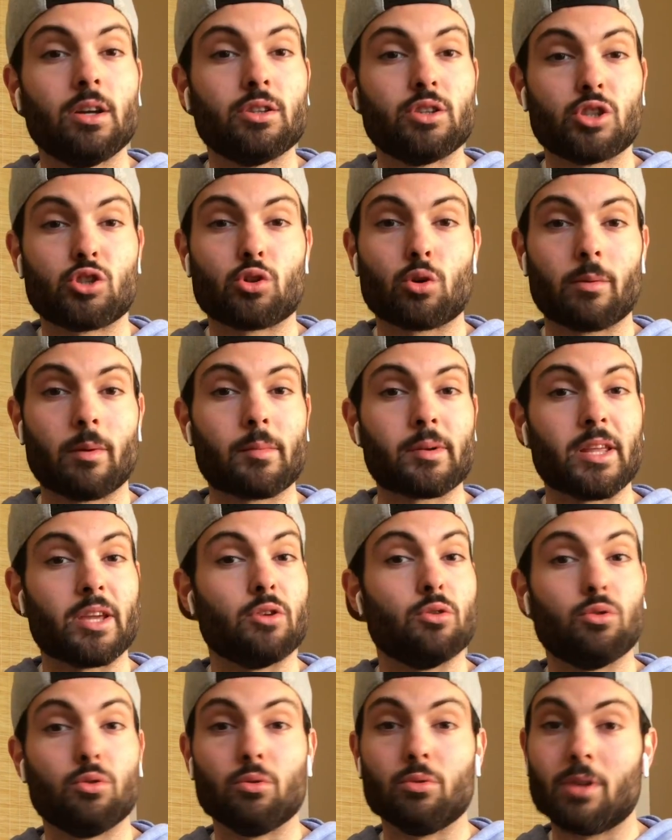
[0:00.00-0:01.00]
just remember that
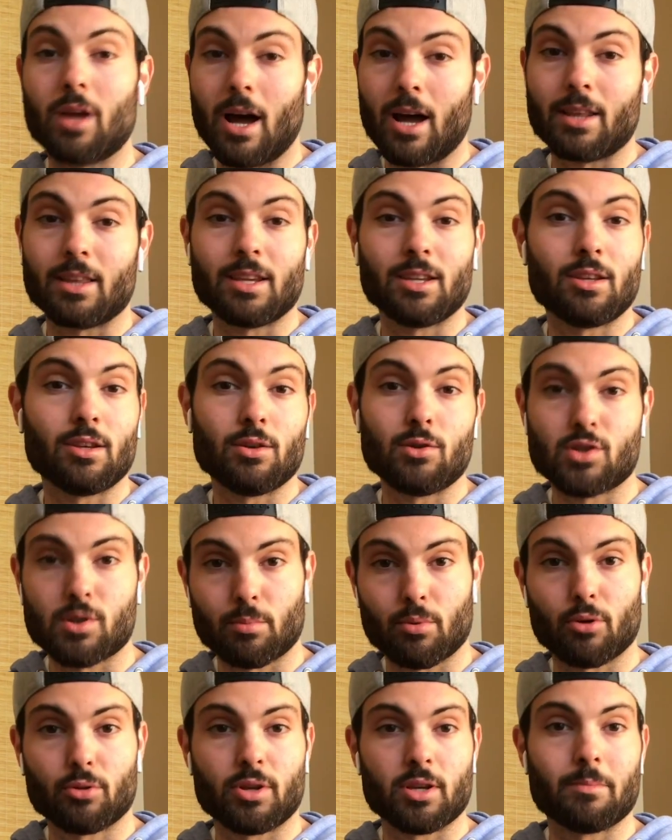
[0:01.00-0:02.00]
you do not need to use a
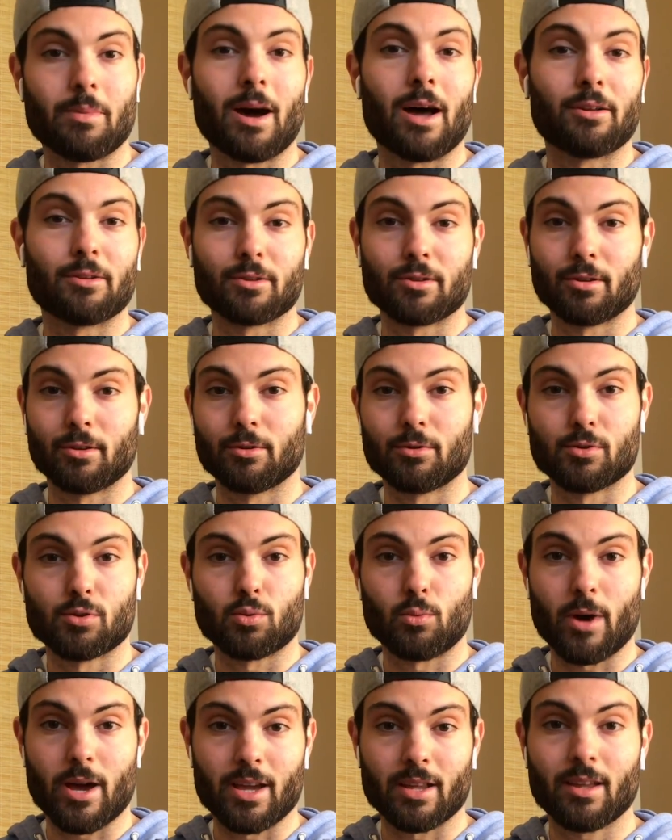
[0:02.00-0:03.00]
protein powder to lose
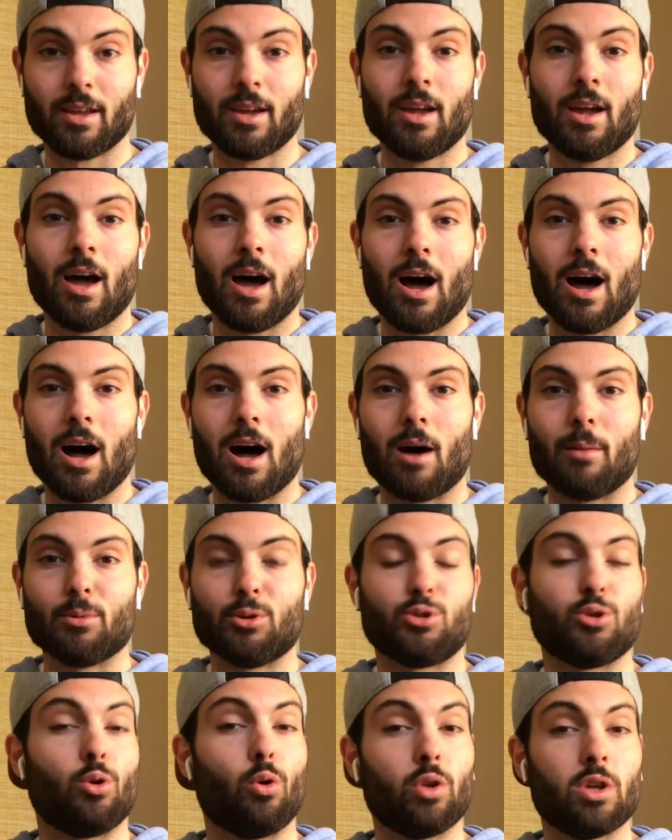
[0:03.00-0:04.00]
weight. You
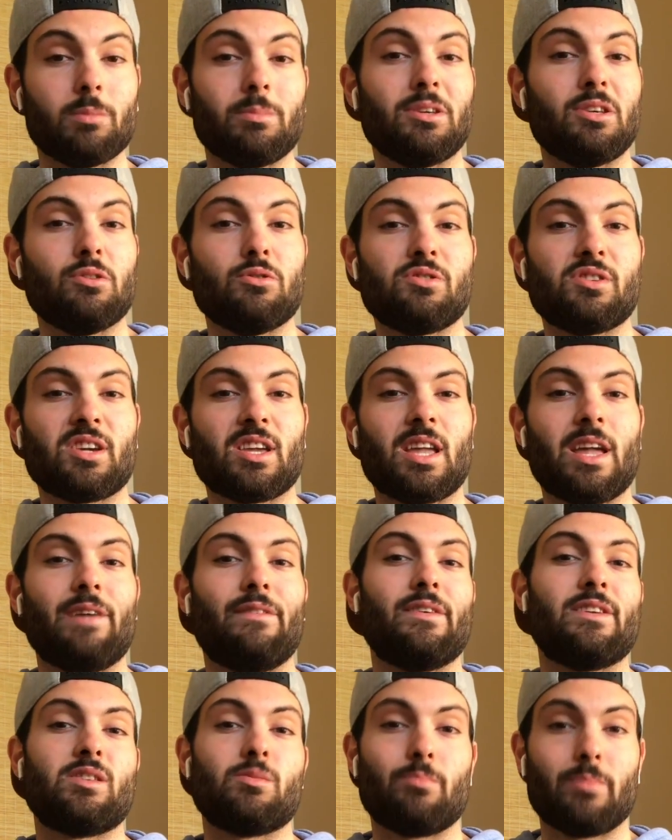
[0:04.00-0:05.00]
should only be using it if
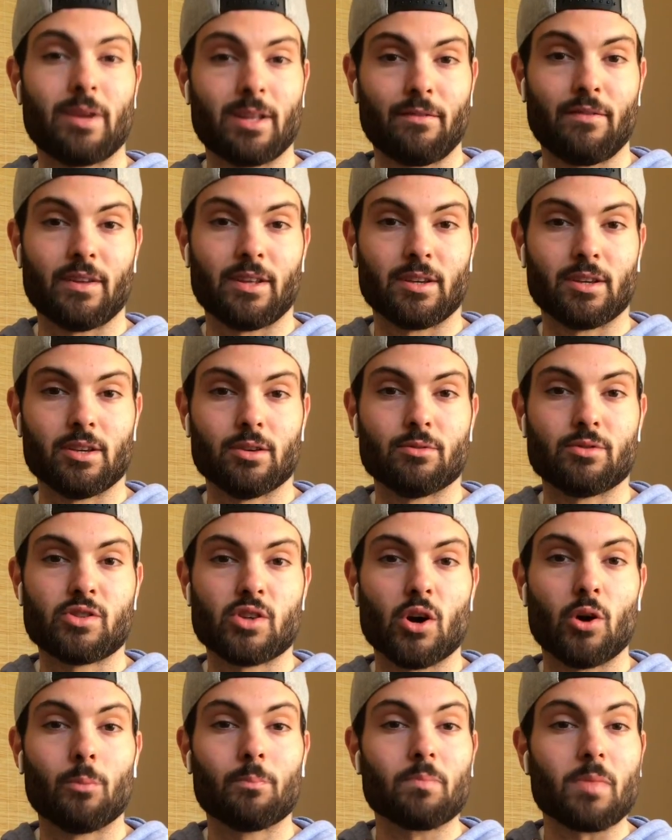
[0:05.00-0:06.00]
it's benefiting you.
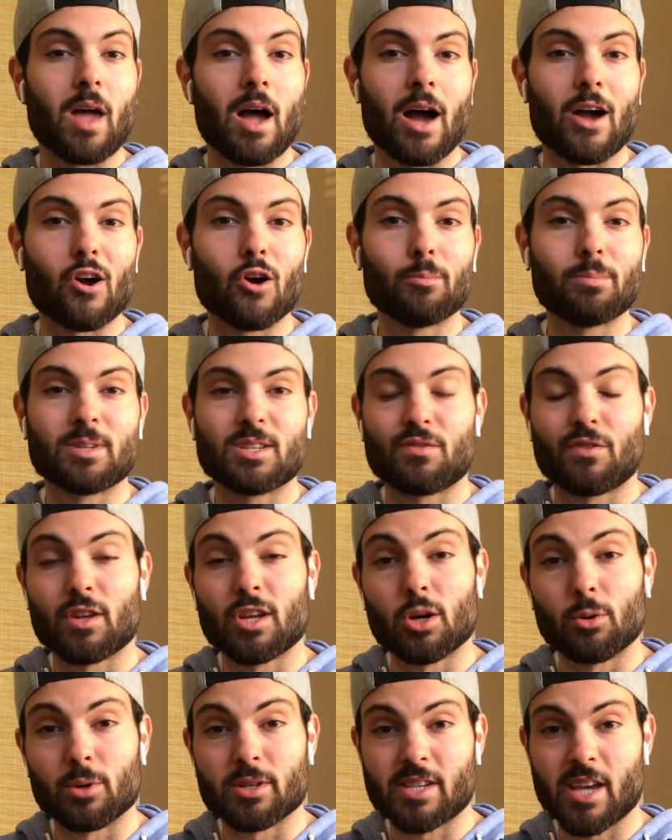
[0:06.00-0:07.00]
So I hope this
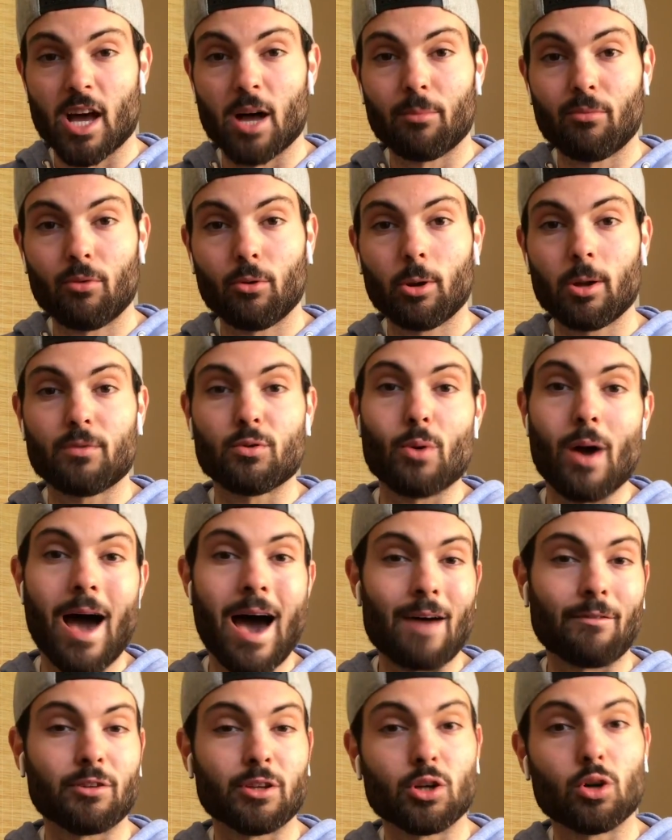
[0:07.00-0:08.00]
video was helpful. If you
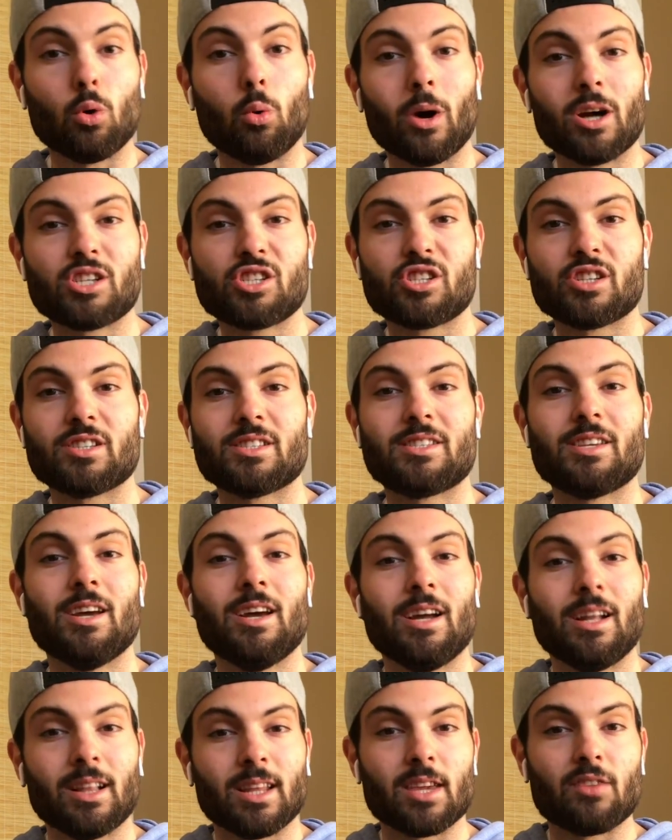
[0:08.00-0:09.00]
have any questions,
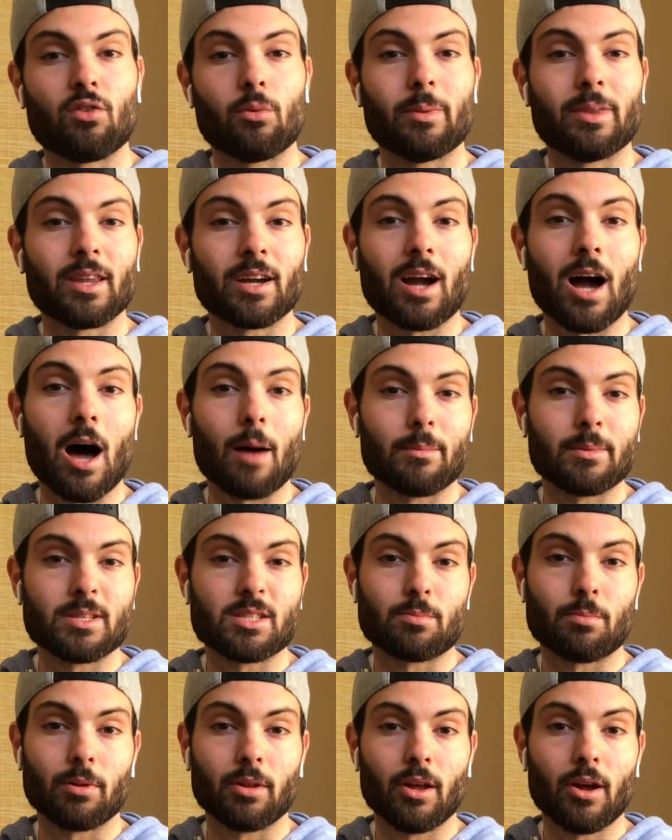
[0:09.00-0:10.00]
leave them in the
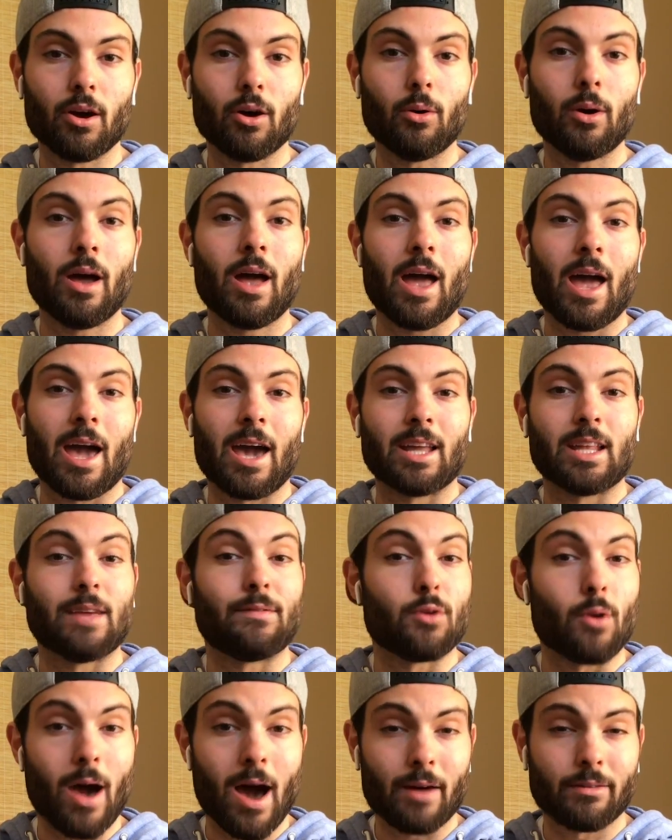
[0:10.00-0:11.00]
comments below. And
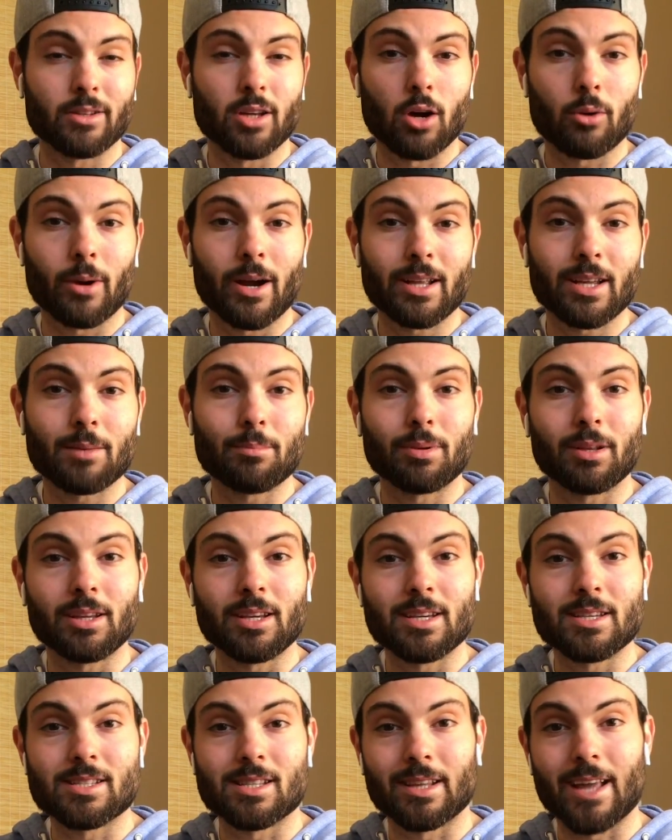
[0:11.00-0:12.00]
if you haven't already,
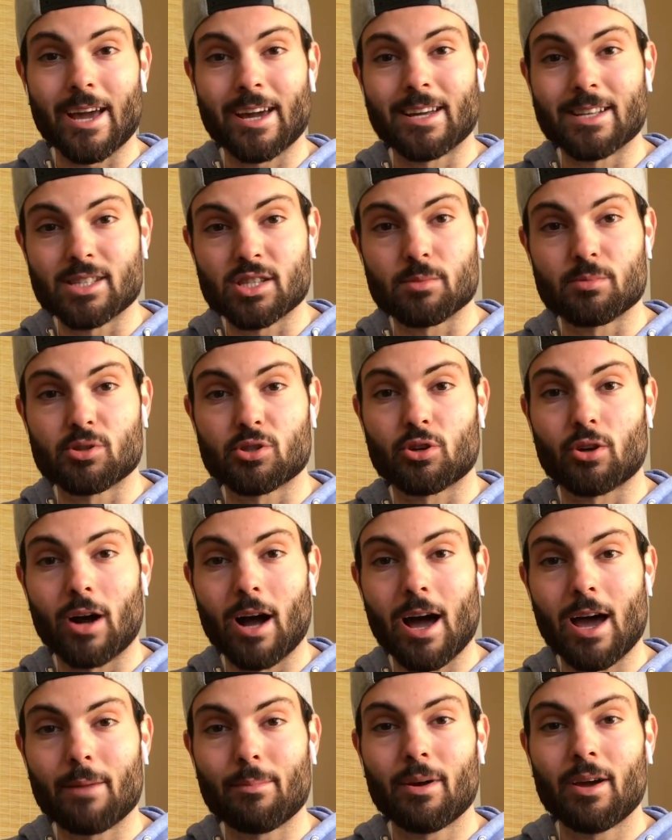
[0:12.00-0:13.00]
please like and
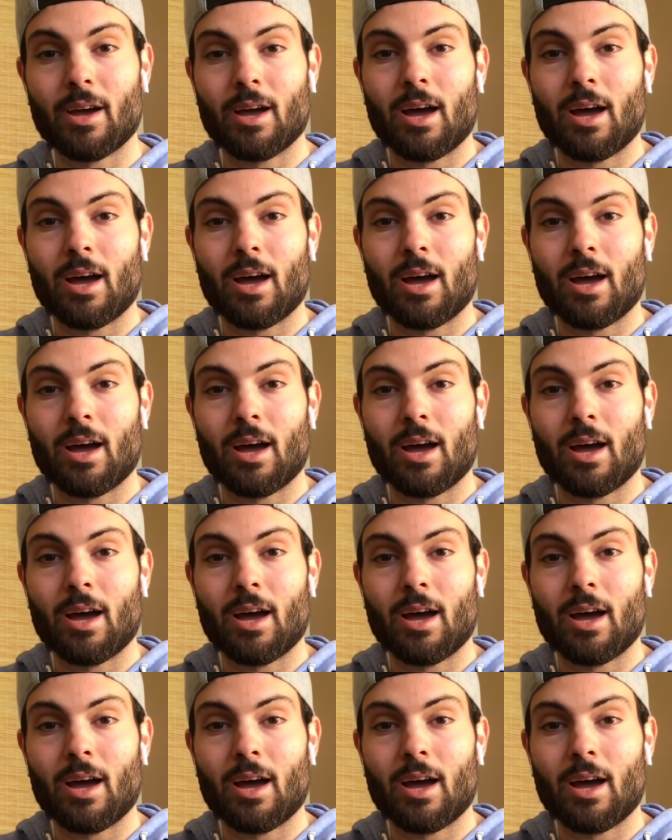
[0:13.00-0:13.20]
subscribe.